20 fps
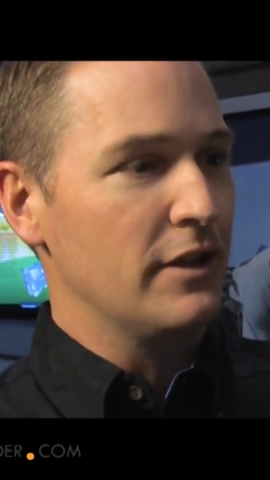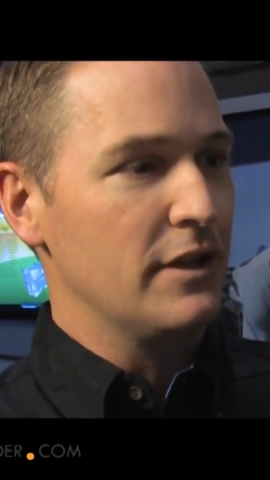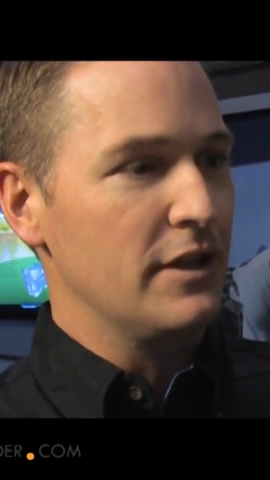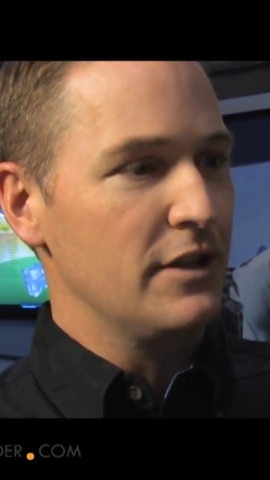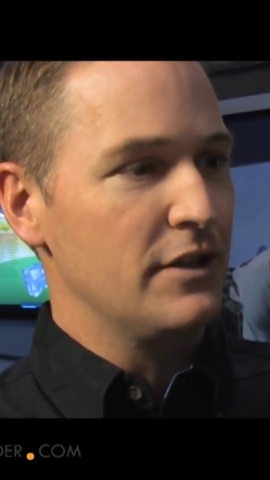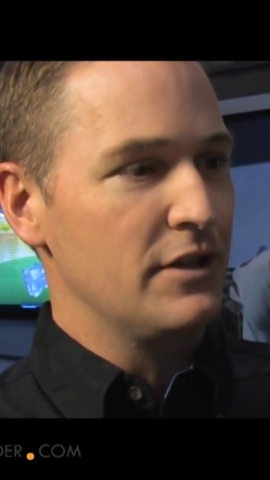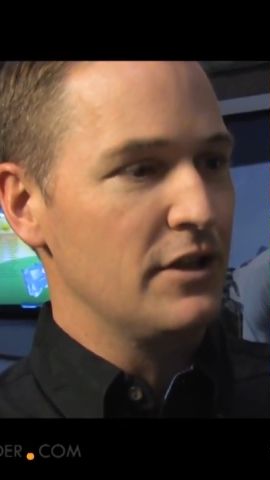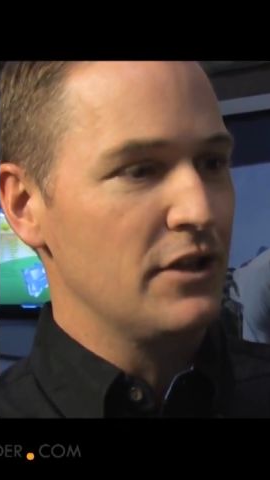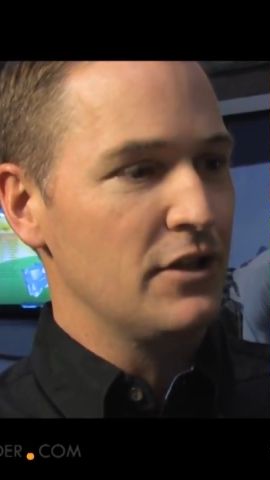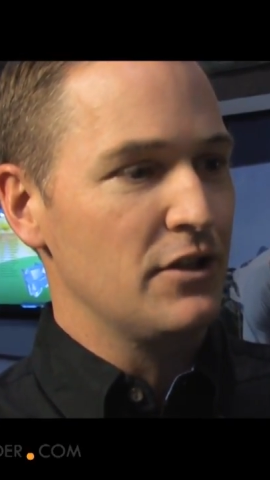these
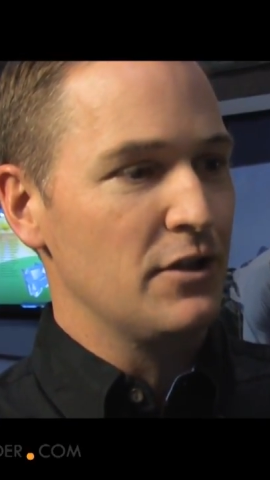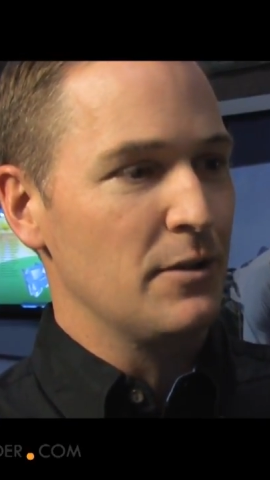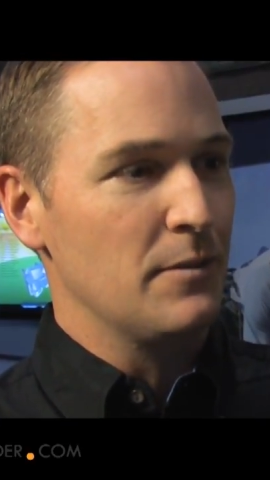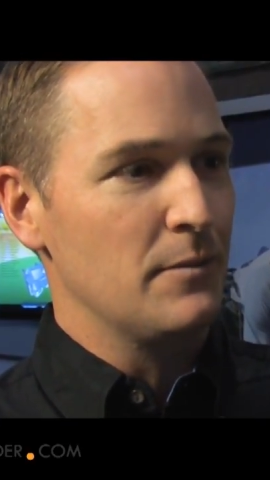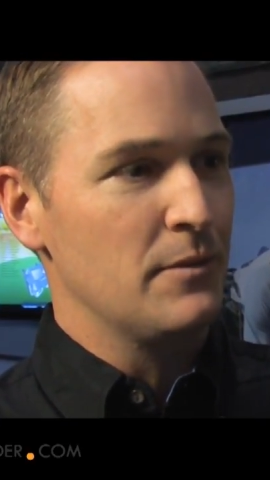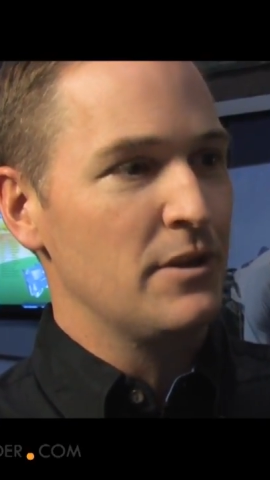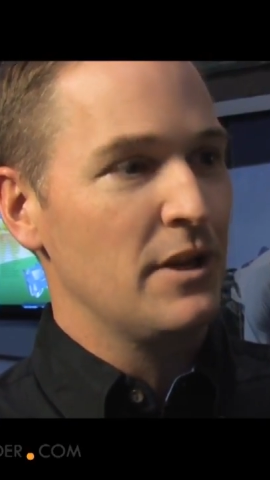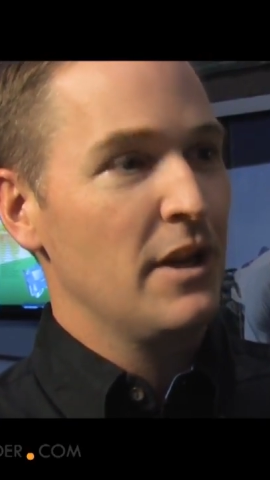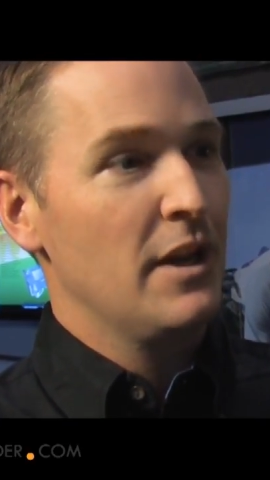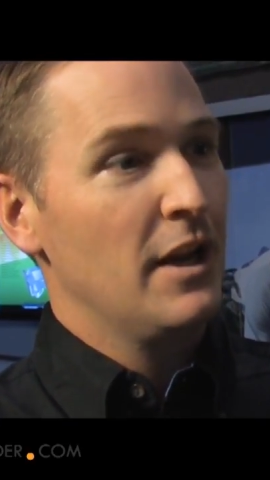
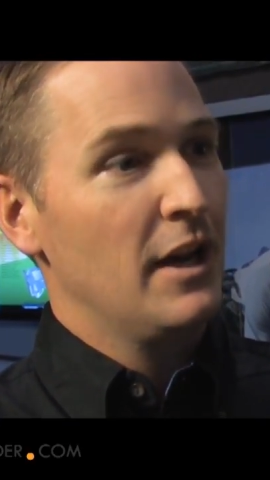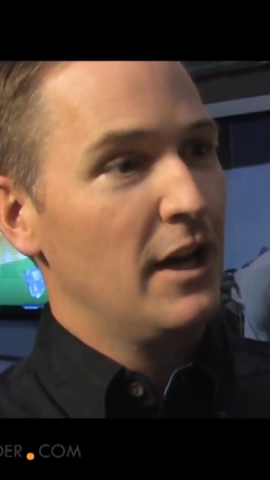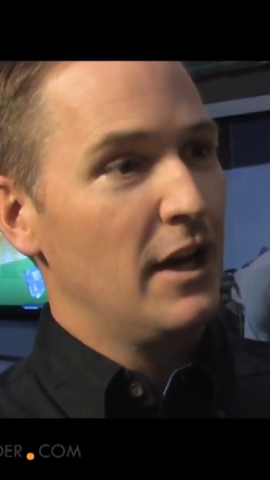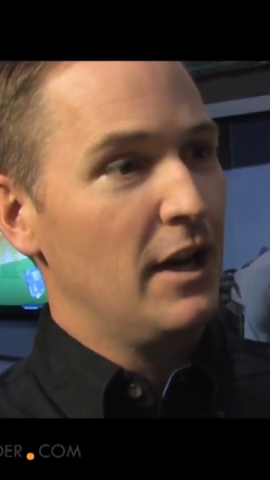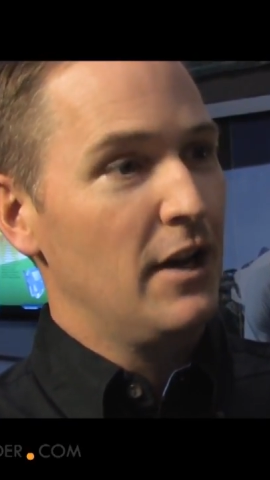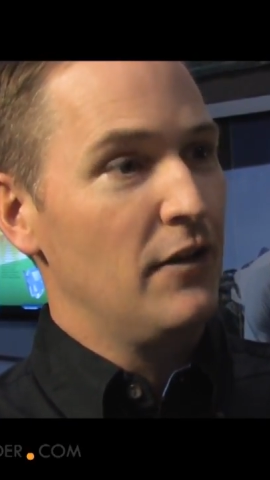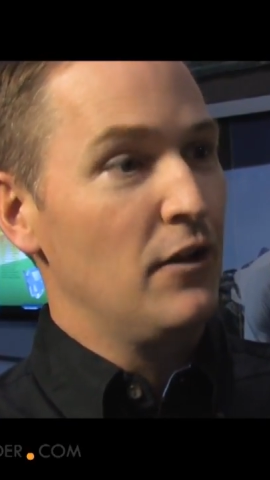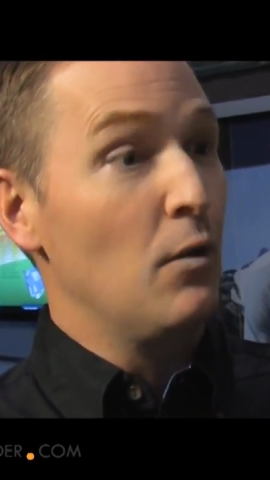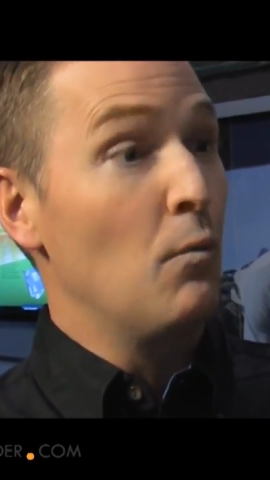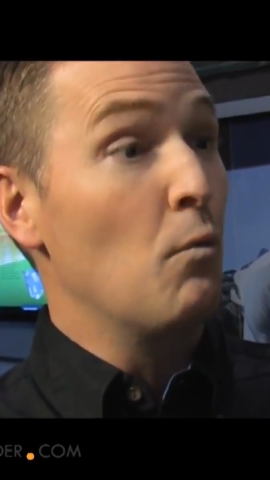systems,
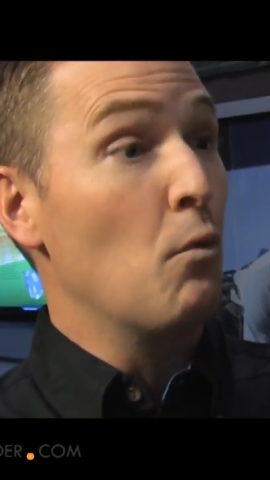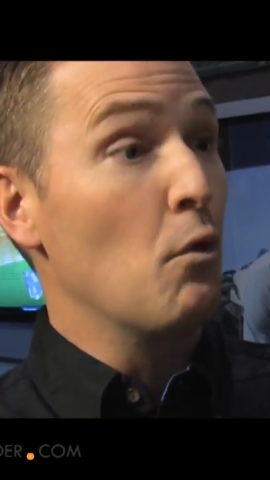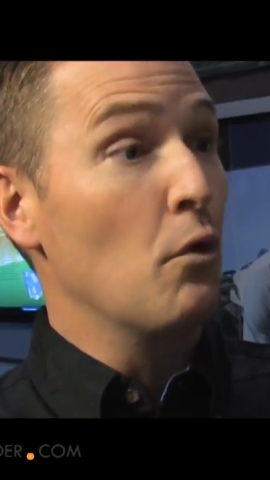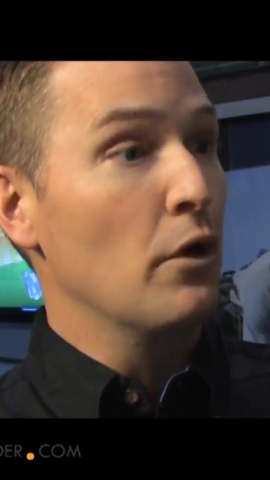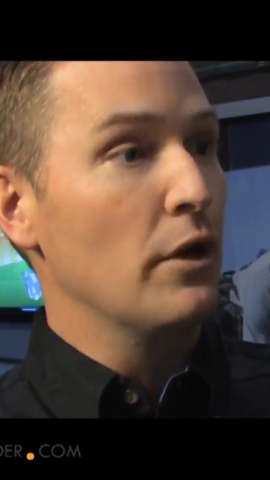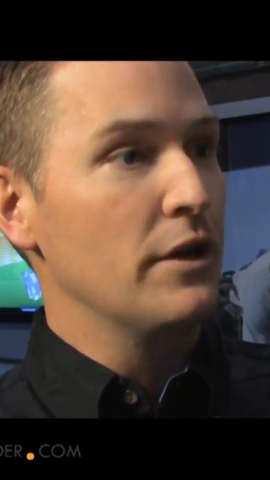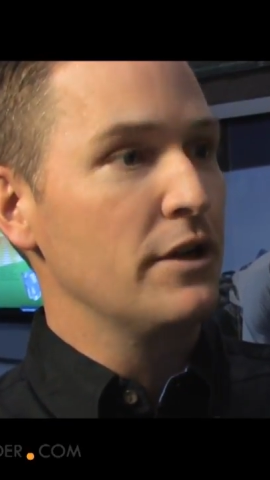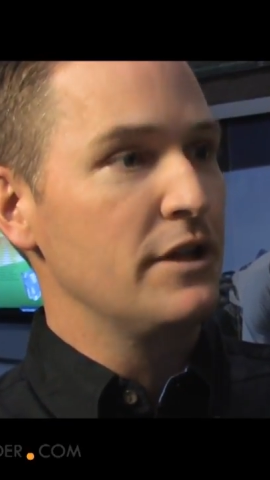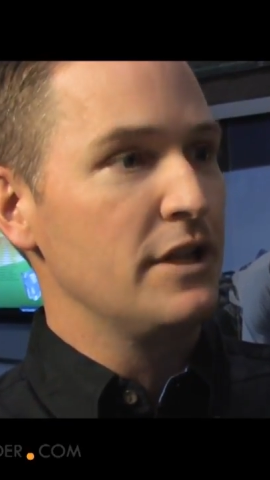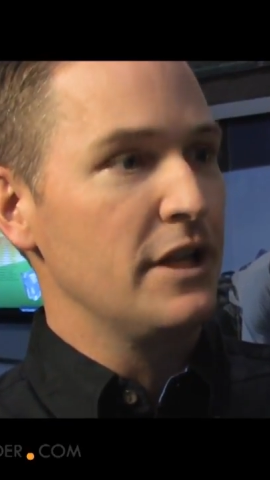and the
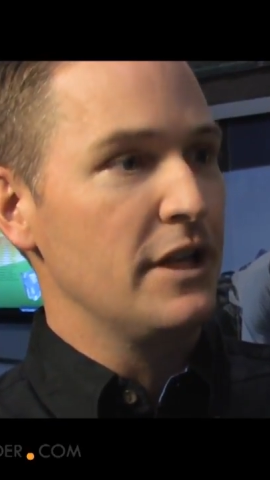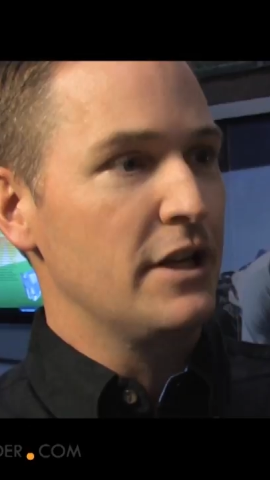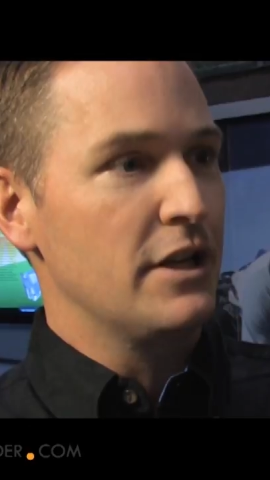warranty